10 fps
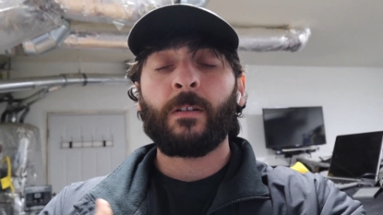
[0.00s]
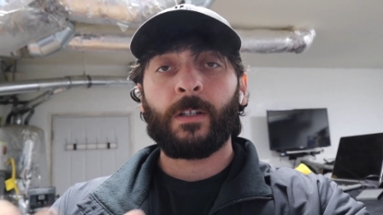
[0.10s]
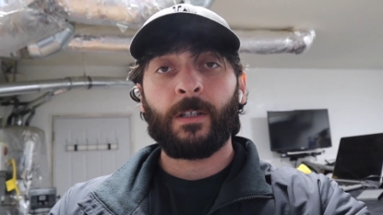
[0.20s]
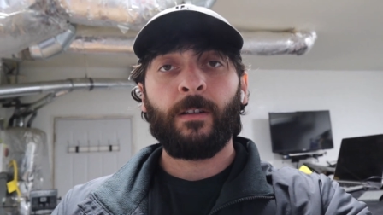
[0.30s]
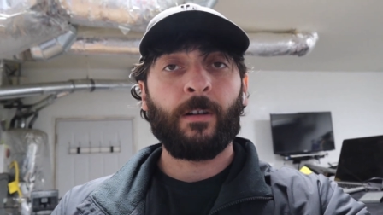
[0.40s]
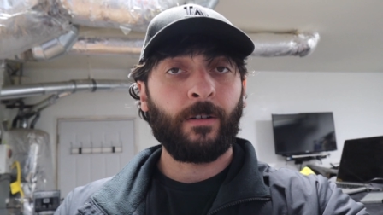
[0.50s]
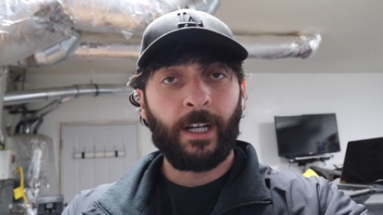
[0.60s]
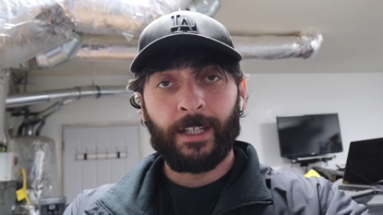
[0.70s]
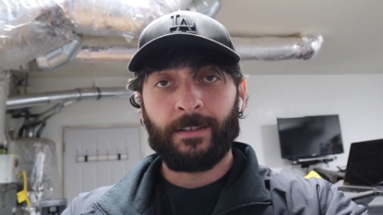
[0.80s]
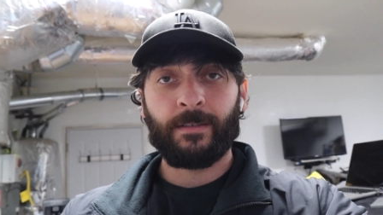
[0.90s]
well all
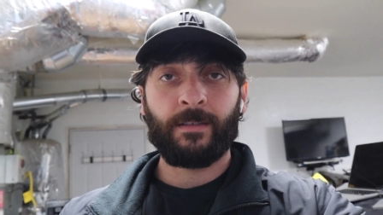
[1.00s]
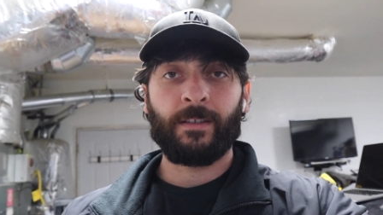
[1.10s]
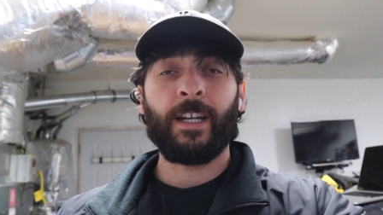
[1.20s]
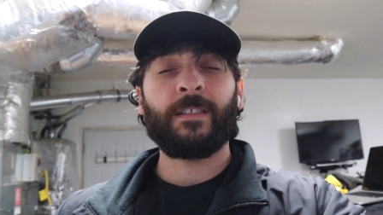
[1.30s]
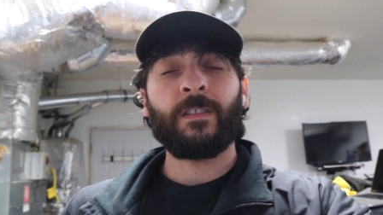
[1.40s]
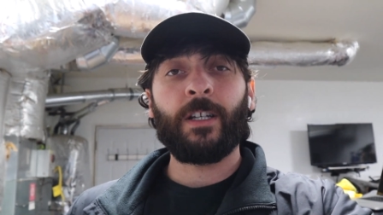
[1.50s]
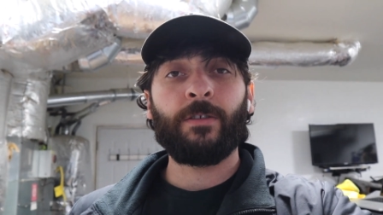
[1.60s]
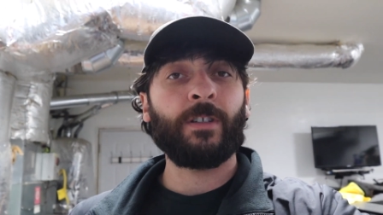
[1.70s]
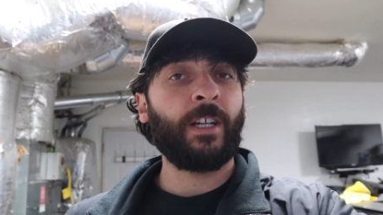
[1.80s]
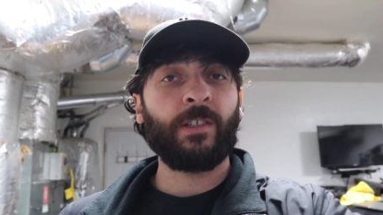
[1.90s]
right that's how
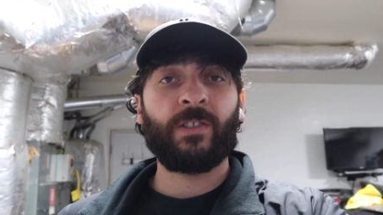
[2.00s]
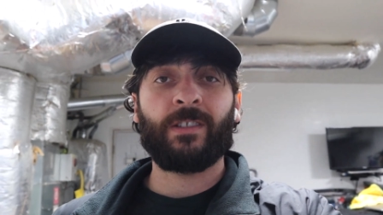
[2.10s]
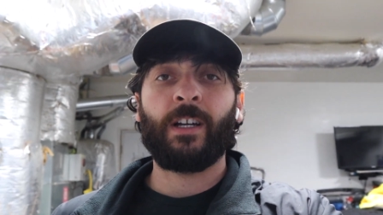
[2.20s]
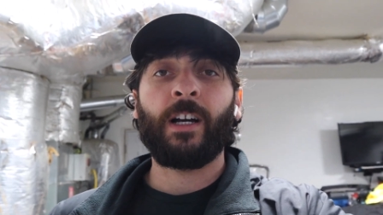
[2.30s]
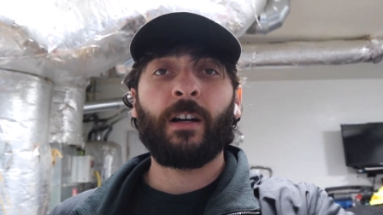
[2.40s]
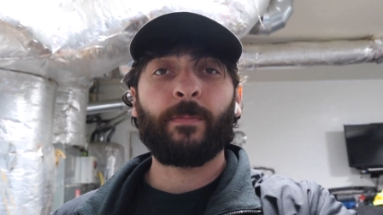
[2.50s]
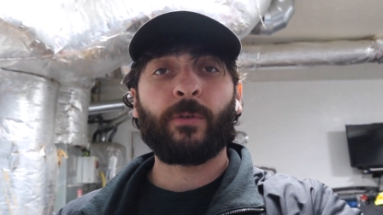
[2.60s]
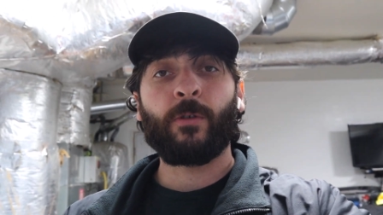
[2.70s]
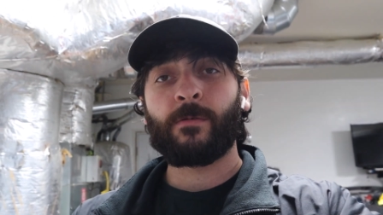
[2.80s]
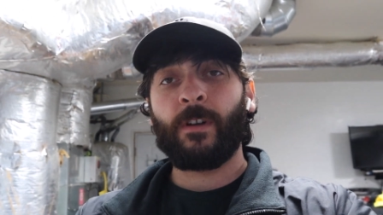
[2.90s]
you guys uh,
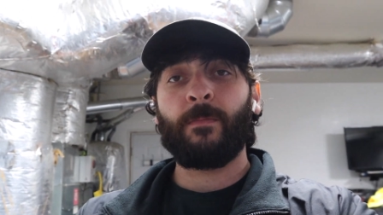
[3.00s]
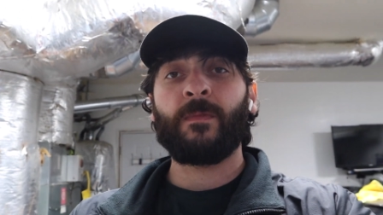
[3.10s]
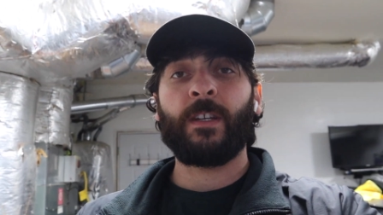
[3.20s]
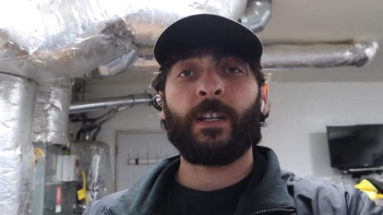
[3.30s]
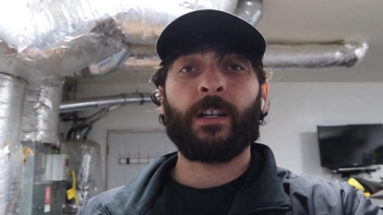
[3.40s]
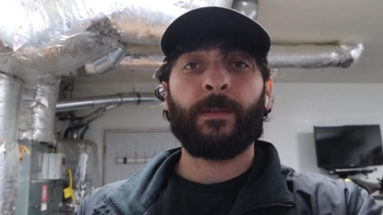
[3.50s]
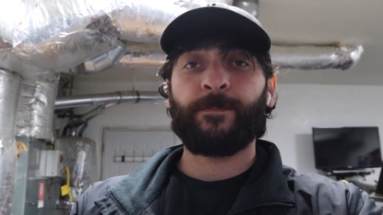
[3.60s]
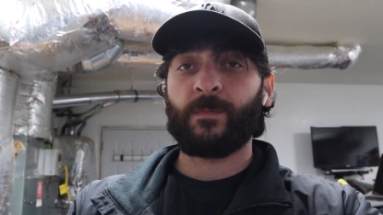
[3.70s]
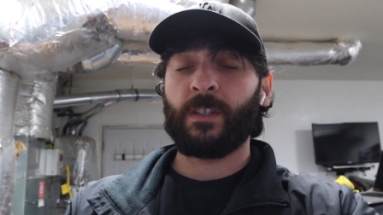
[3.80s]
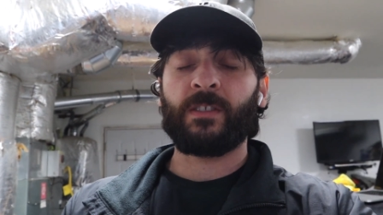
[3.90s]
program the
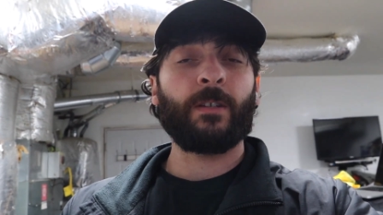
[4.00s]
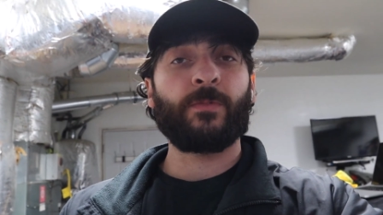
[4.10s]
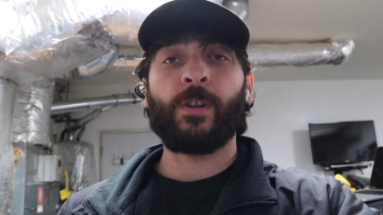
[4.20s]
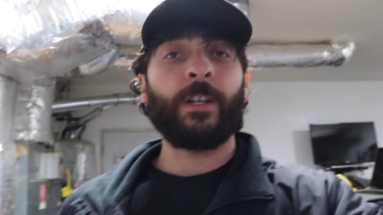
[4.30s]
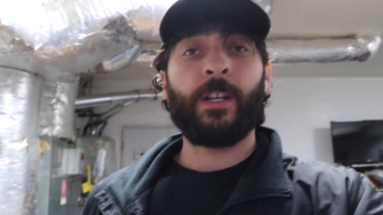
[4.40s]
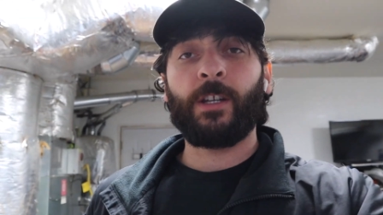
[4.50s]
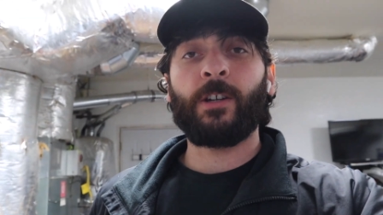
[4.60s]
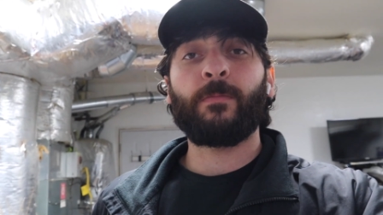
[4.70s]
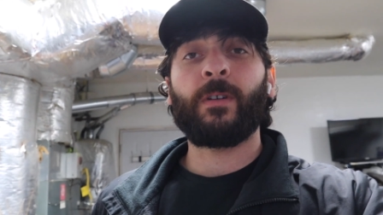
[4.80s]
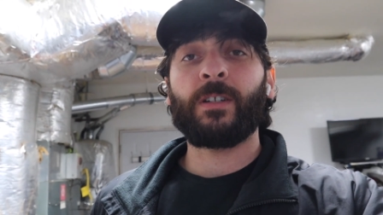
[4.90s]
Steptronic
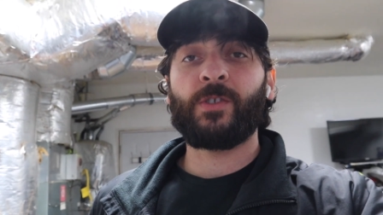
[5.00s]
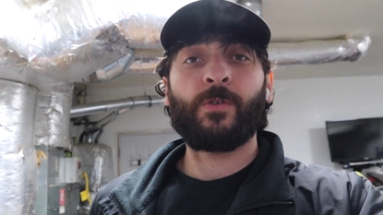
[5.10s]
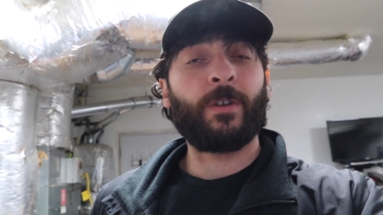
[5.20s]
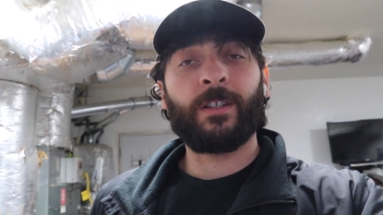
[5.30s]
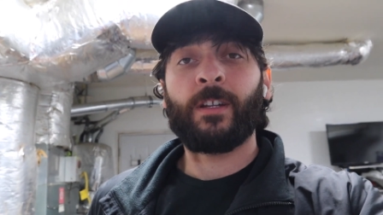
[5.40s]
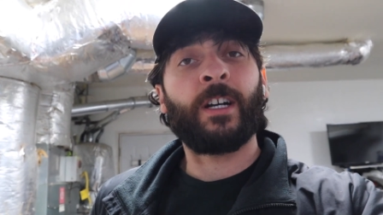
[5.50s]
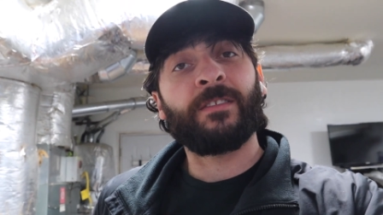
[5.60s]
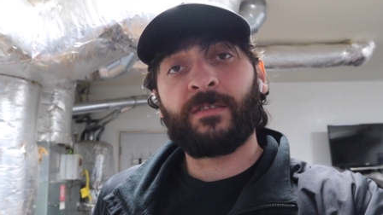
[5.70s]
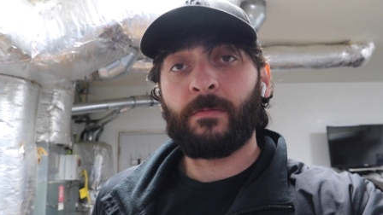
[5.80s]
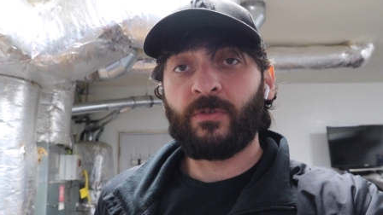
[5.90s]
gearbox to a
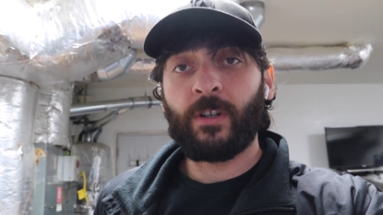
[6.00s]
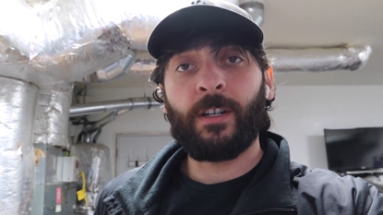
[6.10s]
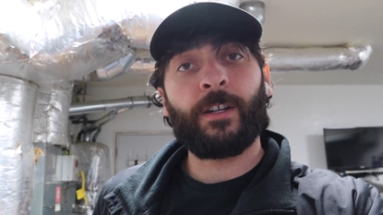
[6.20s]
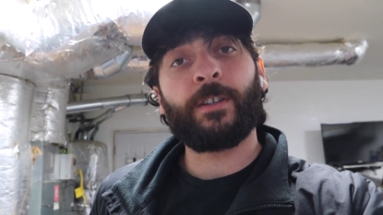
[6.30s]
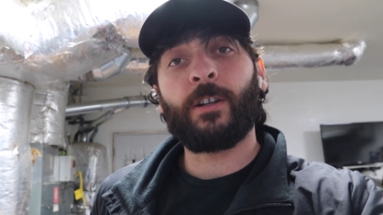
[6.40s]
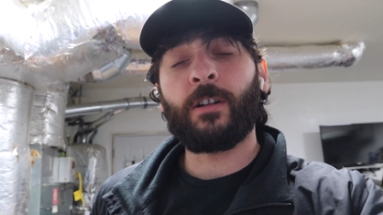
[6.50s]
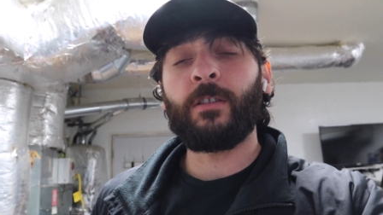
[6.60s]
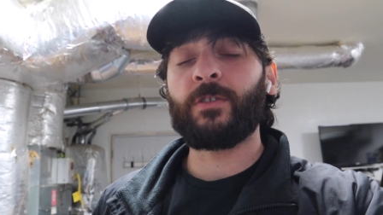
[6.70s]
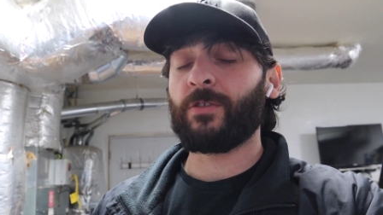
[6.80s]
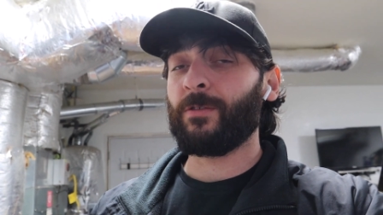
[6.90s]
non-Steptronic
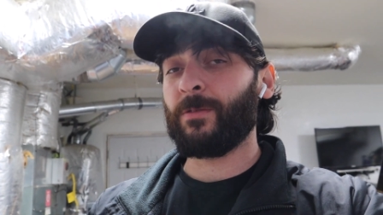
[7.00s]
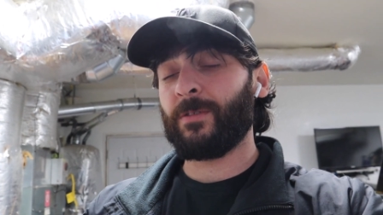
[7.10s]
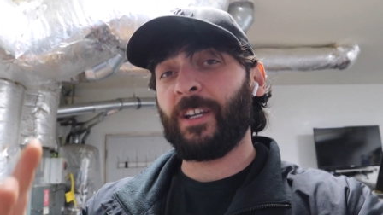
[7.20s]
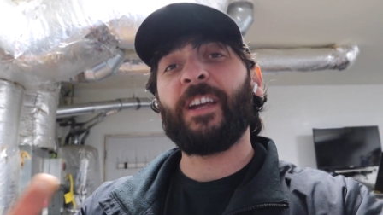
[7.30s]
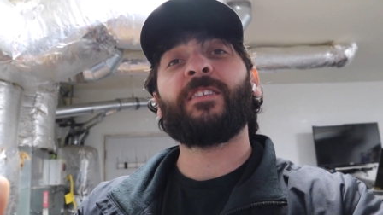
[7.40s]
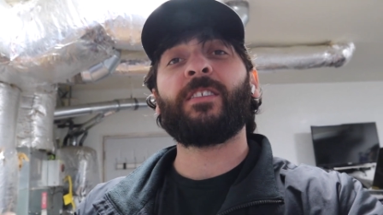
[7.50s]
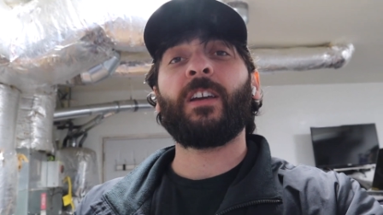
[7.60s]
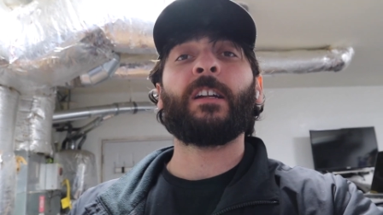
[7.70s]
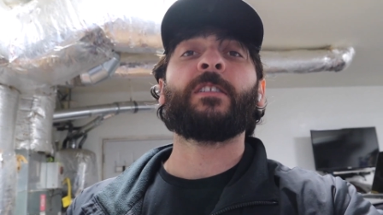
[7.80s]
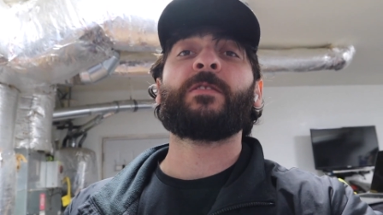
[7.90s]
car so the
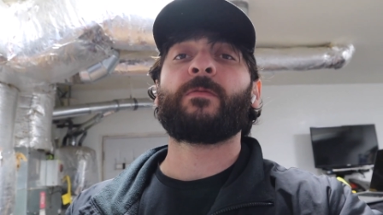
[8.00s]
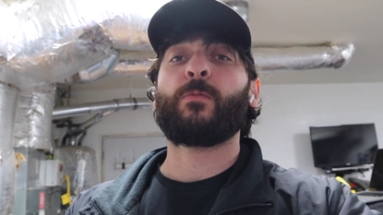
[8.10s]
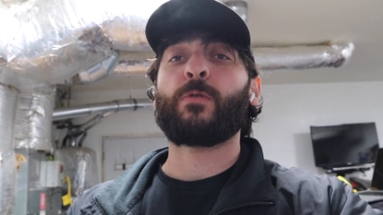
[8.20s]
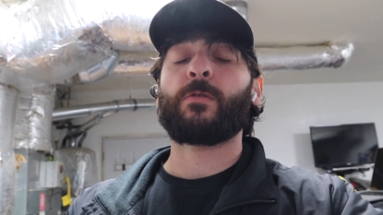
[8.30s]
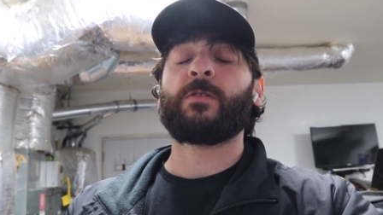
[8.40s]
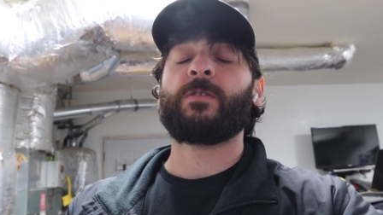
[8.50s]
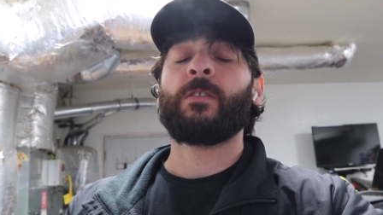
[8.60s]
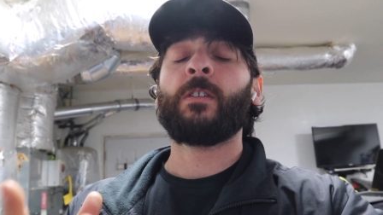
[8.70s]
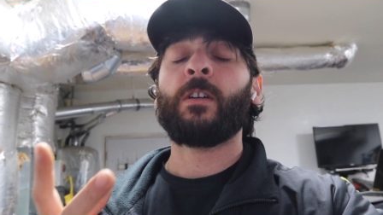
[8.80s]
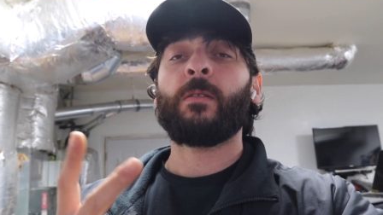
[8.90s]
indicators works
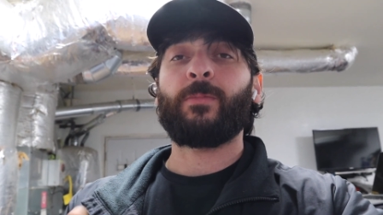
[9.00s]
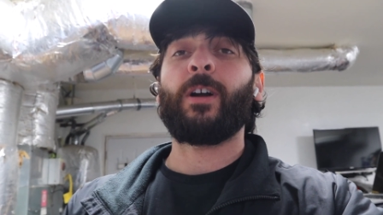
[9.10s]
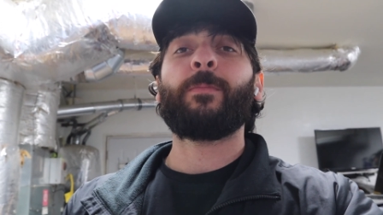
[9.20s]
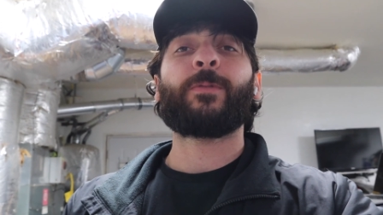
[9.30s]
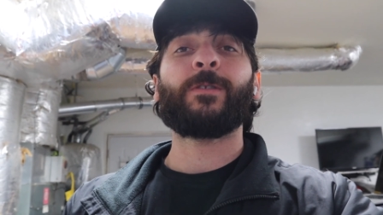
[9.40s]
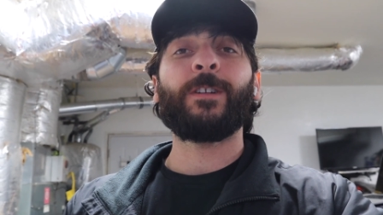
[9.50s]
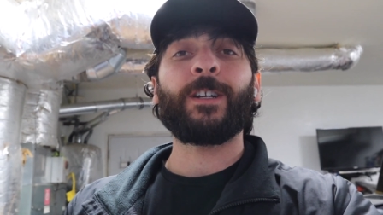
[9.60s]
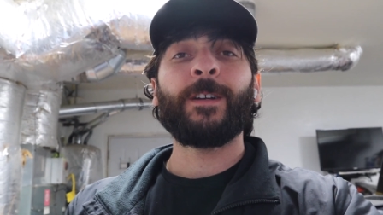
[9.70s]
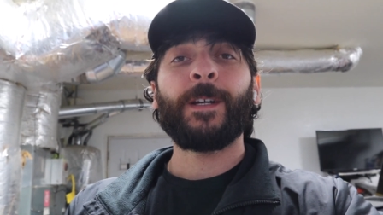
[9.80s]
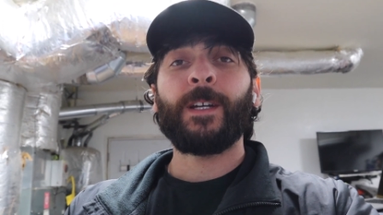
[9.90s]

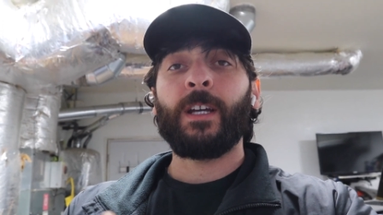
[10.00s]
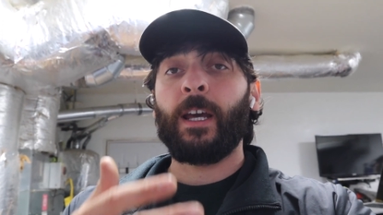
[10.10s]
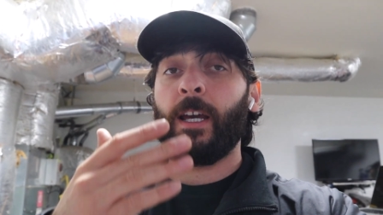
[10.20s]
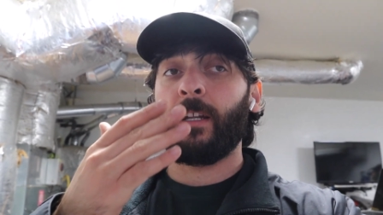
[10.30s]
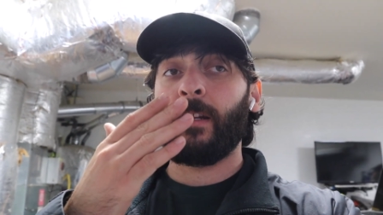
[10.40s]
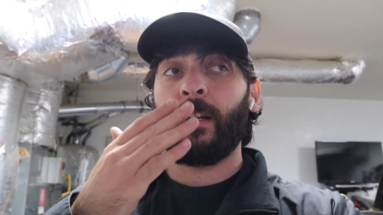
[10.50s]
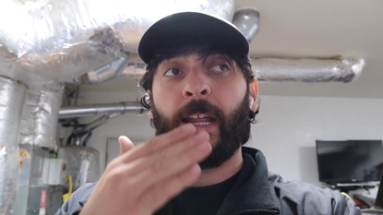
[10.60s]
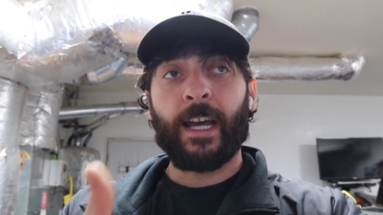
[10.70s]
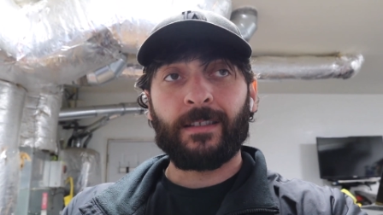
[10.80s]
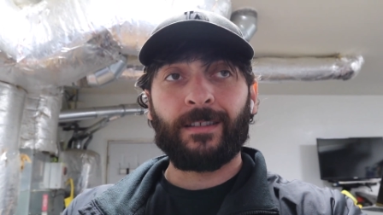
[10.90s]
properly and
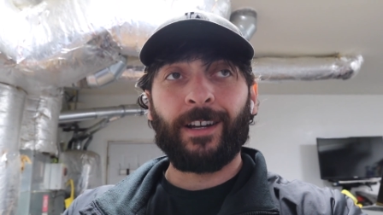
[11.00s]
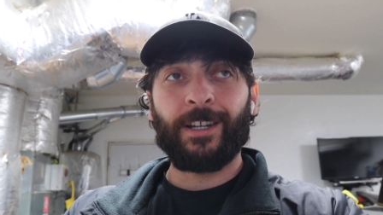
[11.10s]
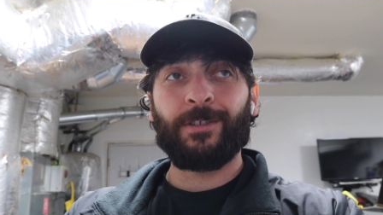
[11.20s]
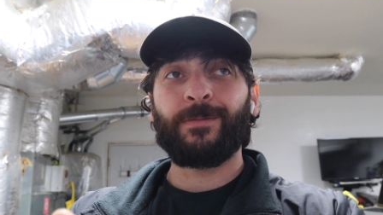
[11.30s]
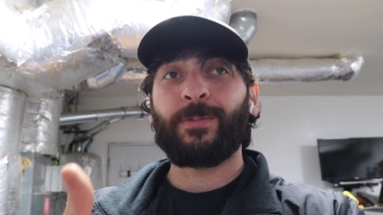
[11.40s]
that's how you